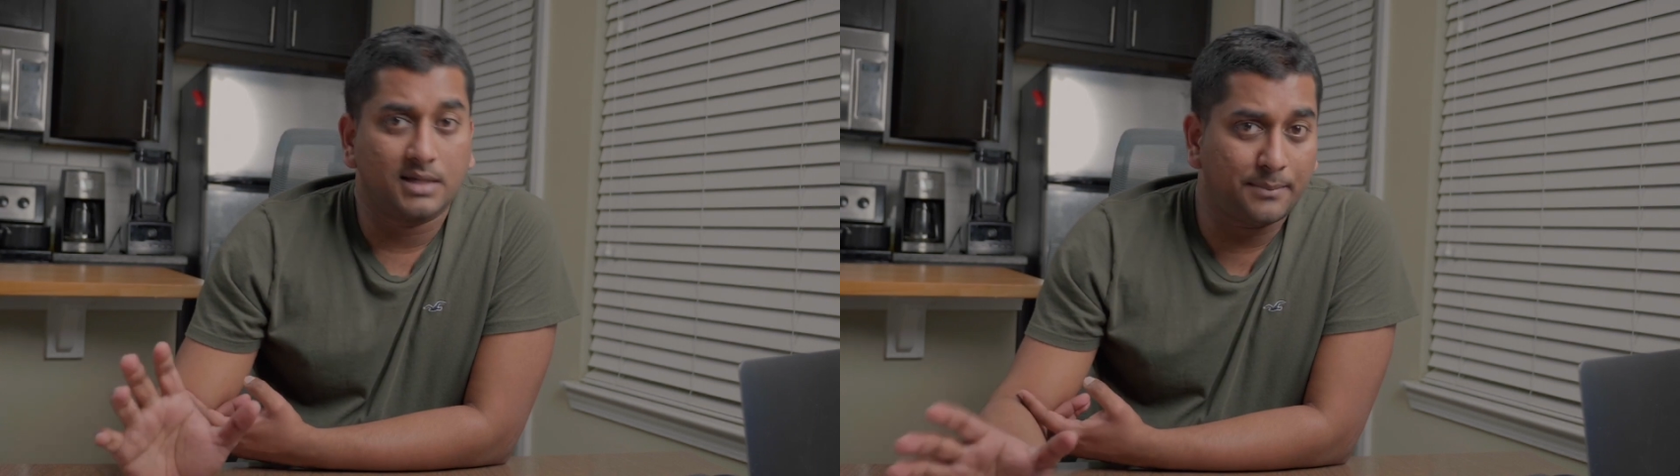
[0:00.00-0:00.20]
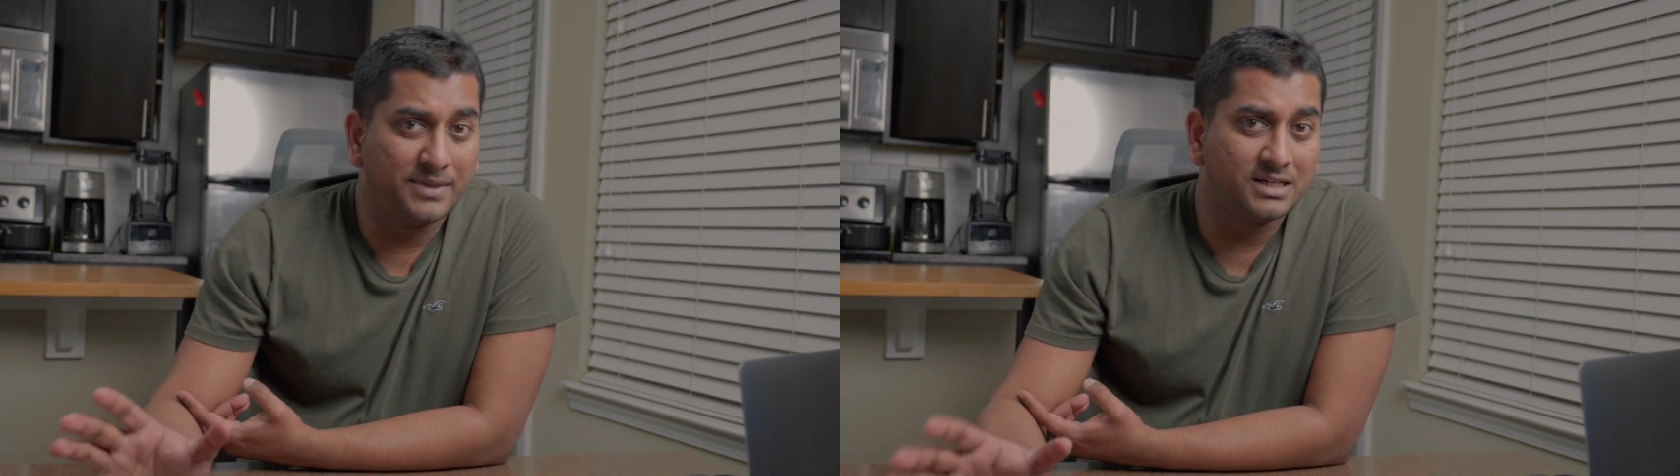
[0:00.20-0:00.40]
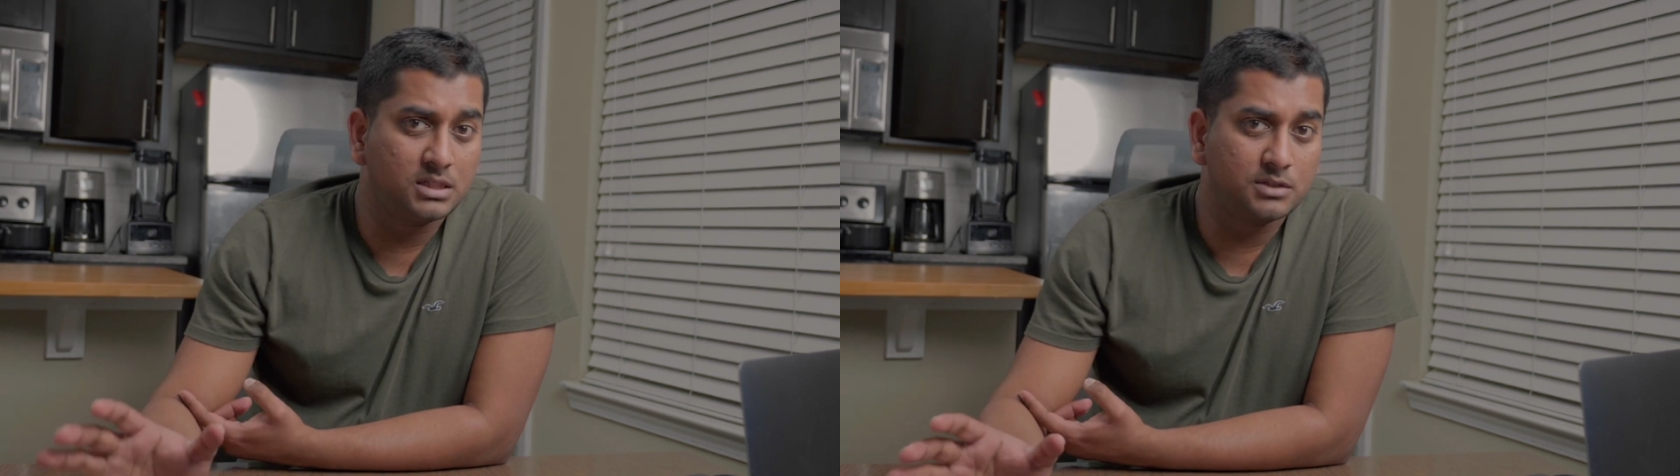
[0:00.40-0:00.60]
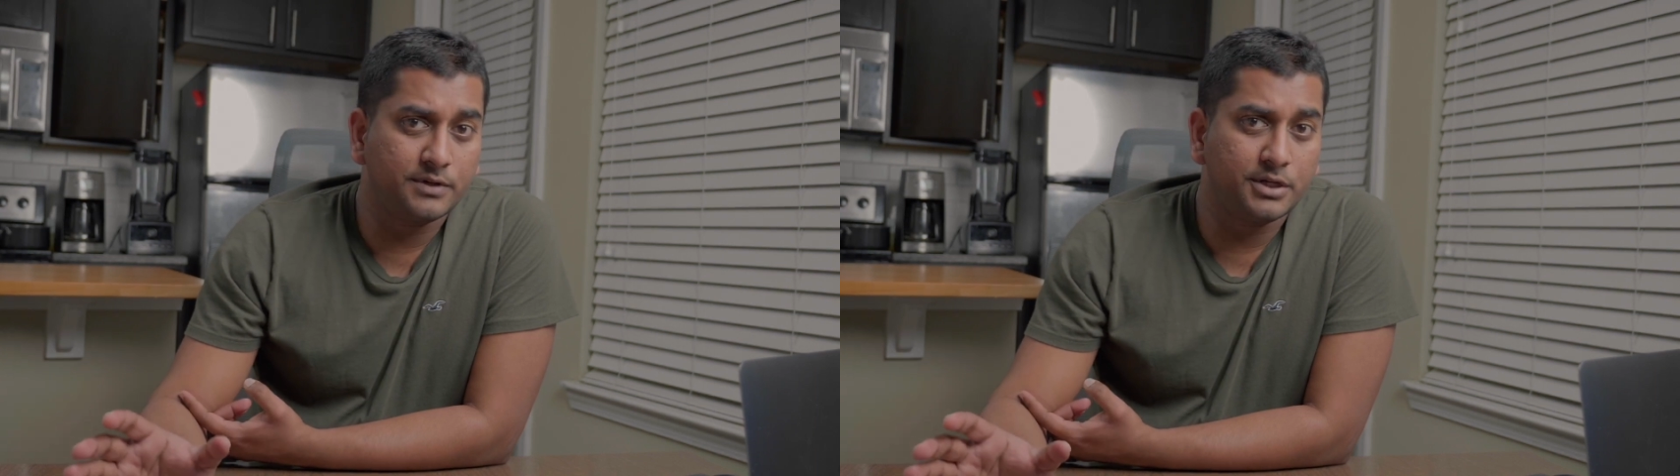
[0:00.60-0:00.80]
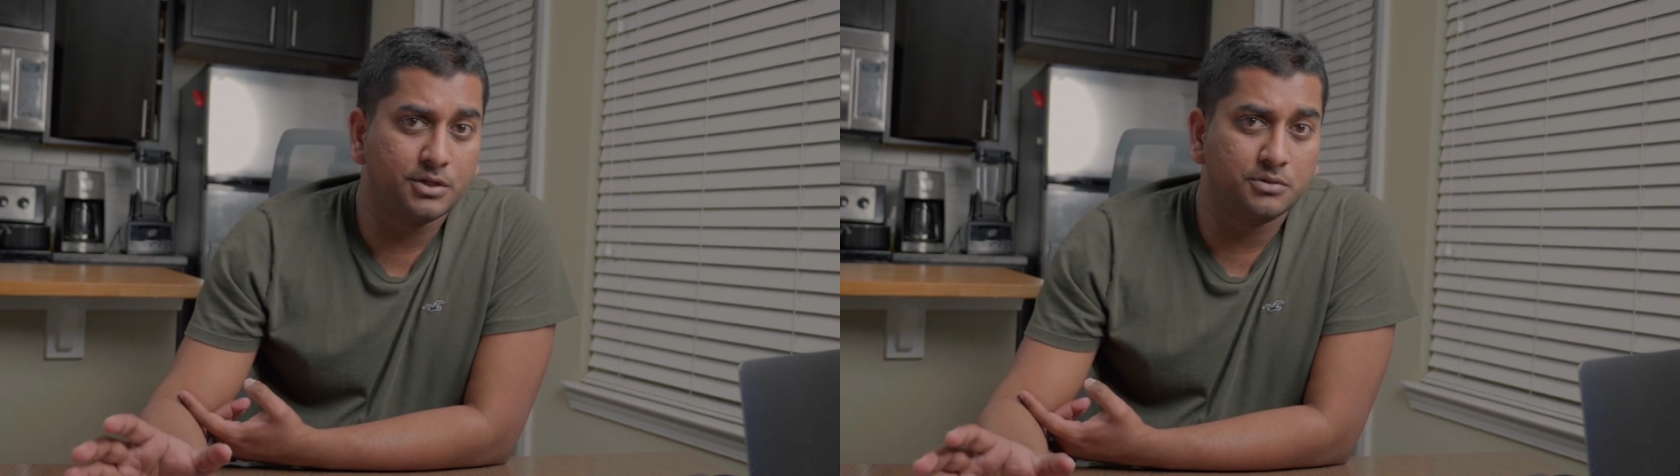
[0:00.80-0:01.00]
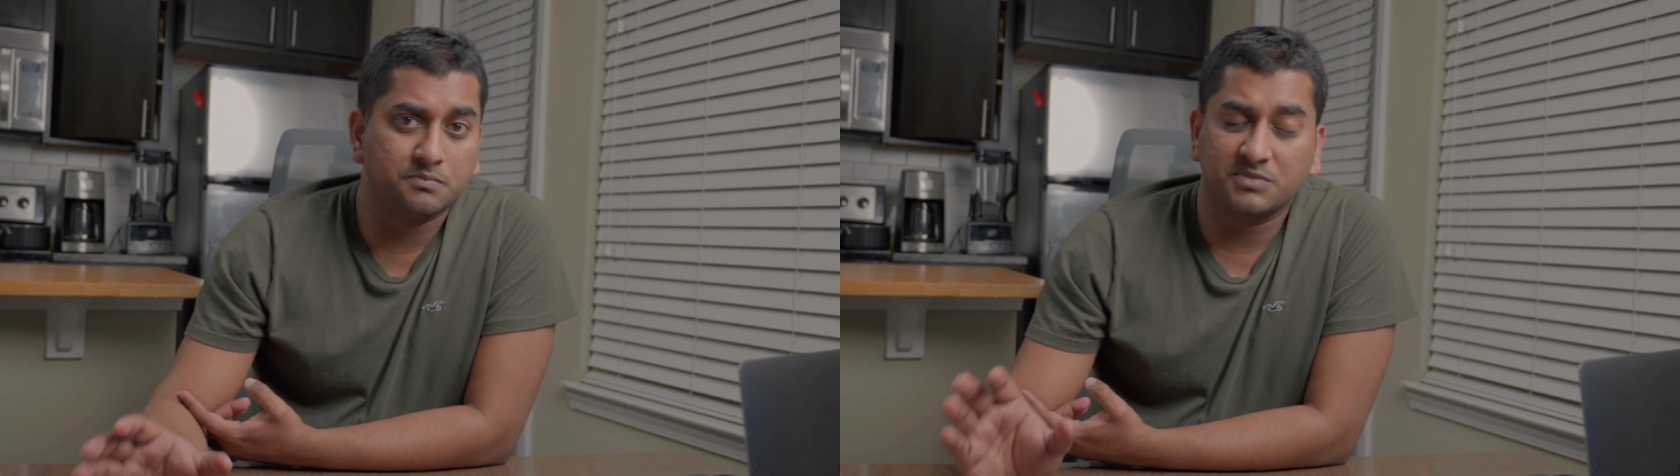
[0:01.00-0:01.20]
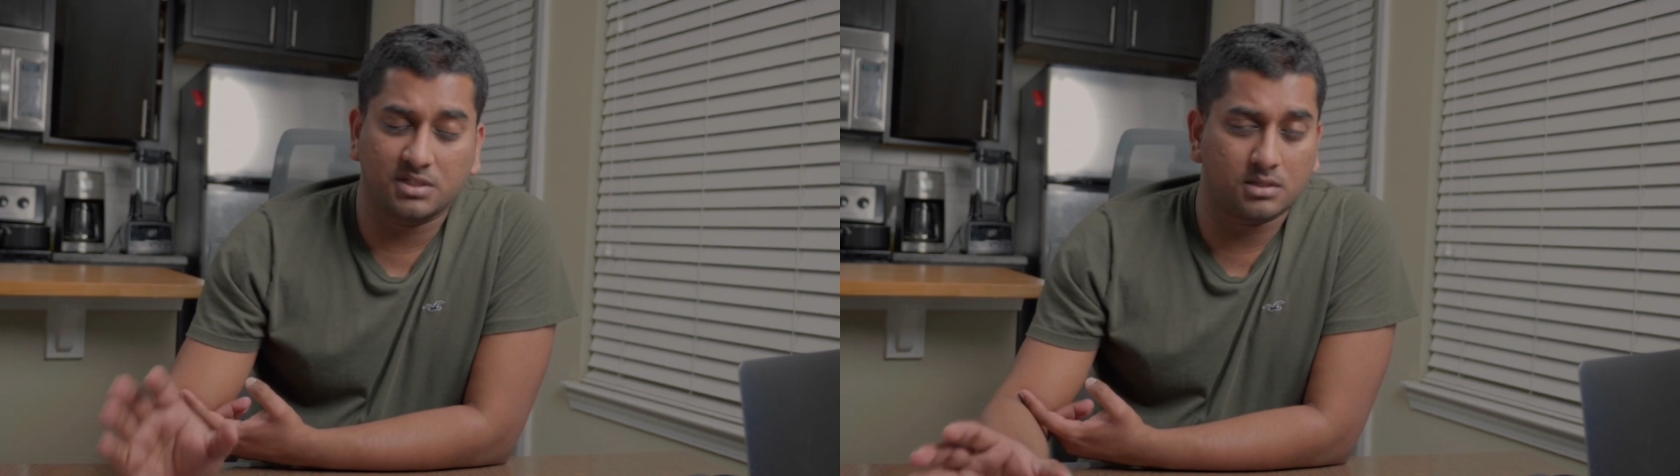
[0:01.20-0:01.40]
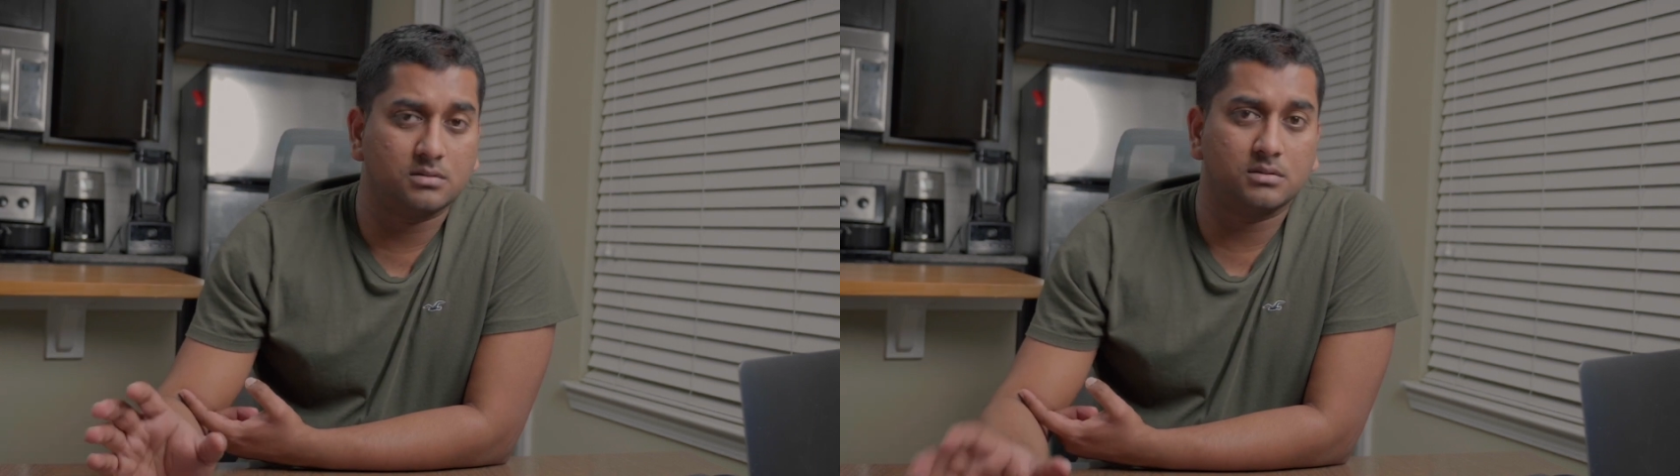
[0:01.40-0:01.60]
I made this video
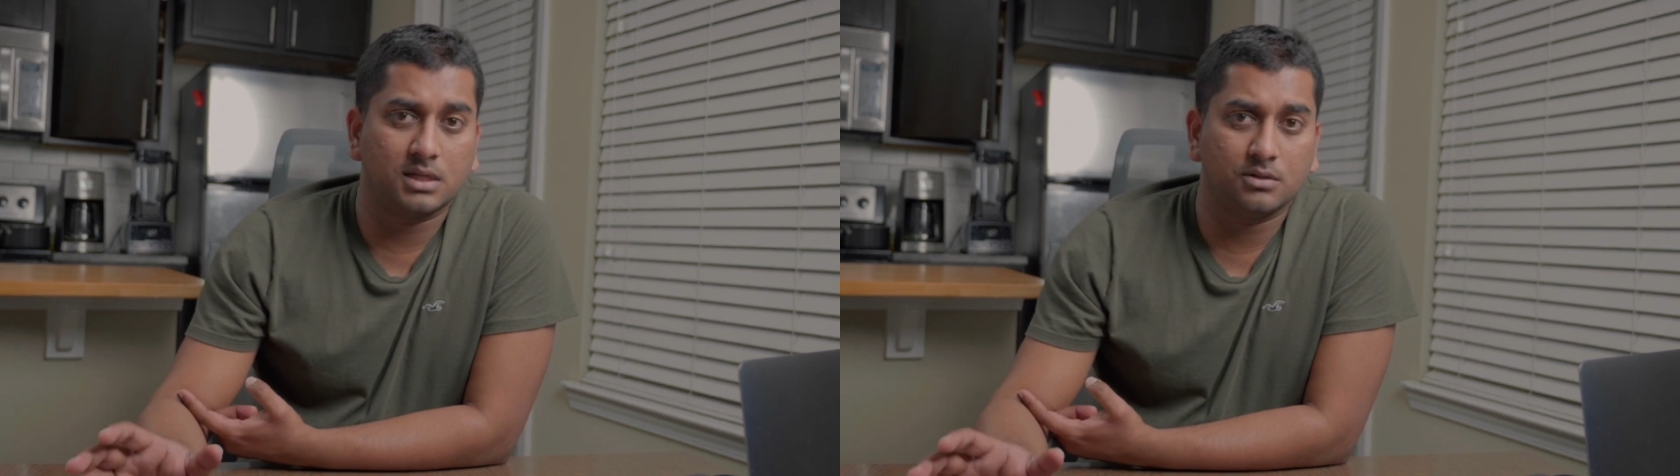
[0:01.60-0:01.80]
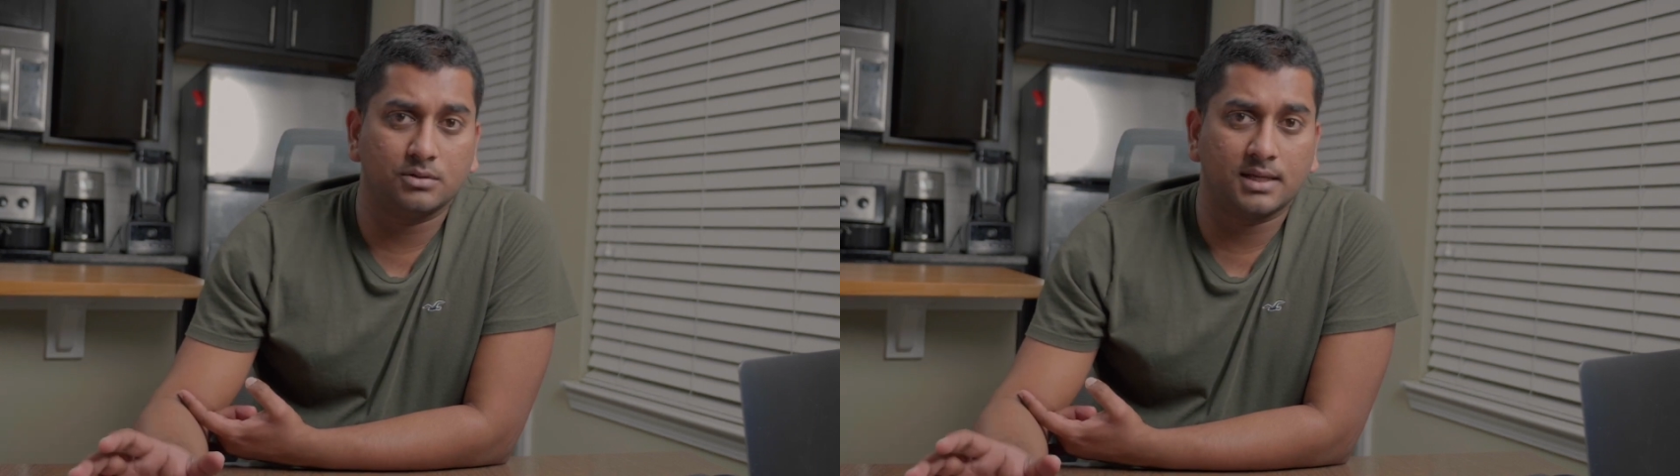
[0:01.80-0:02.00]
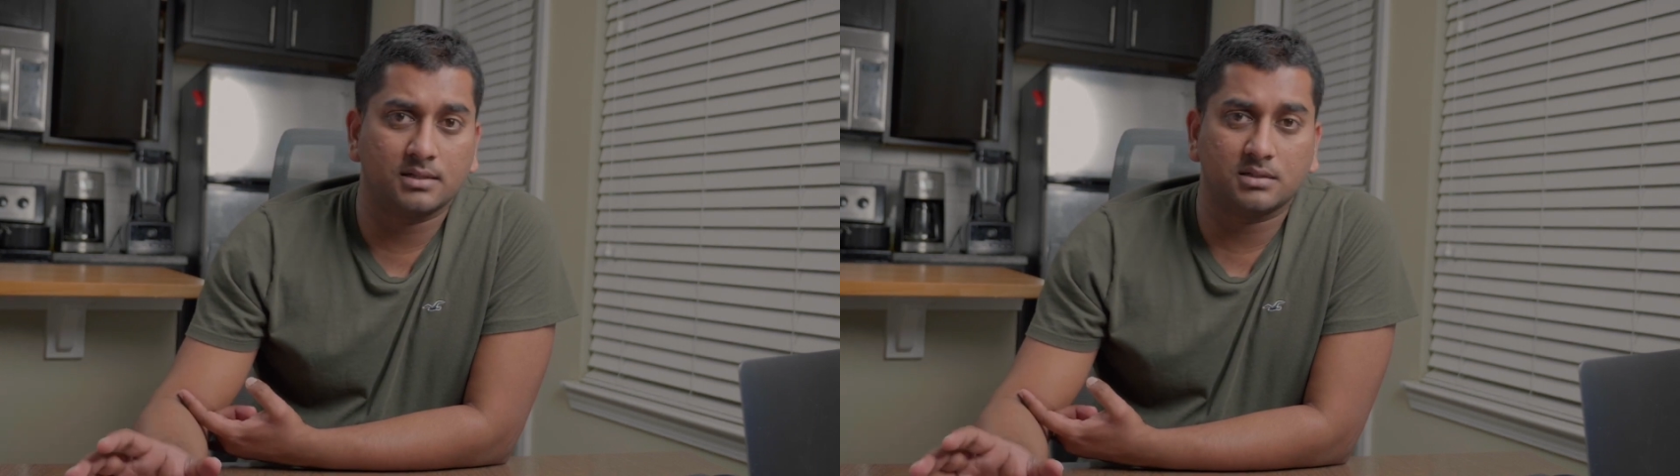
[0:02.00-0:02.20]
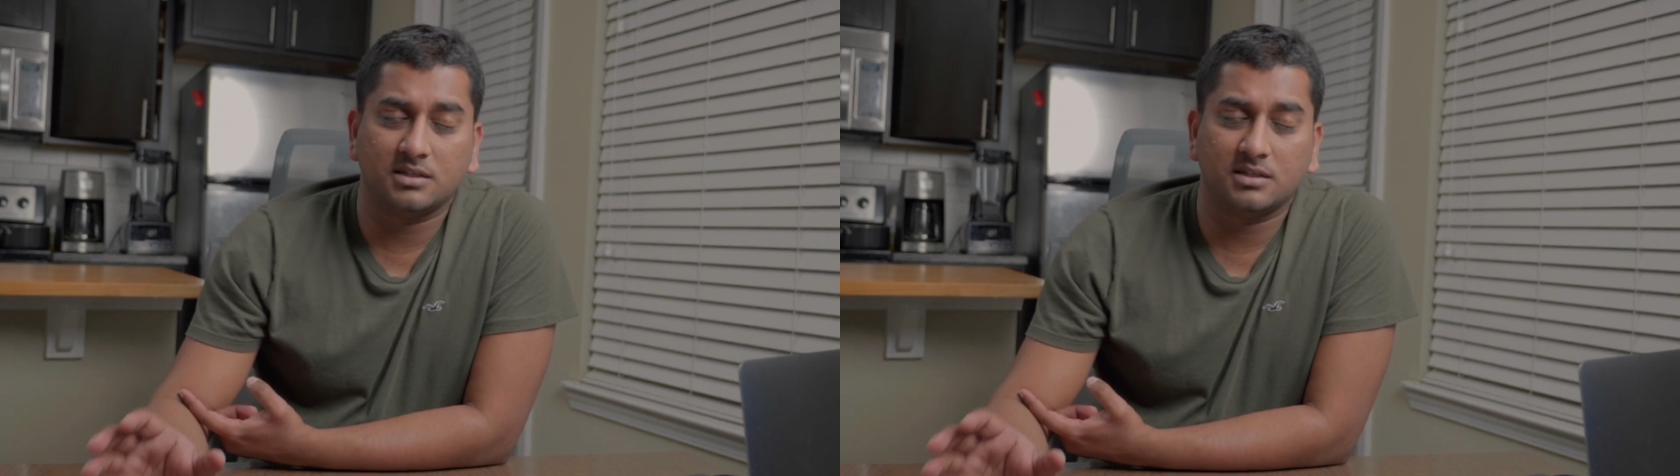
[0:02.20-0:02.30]
just to tell you that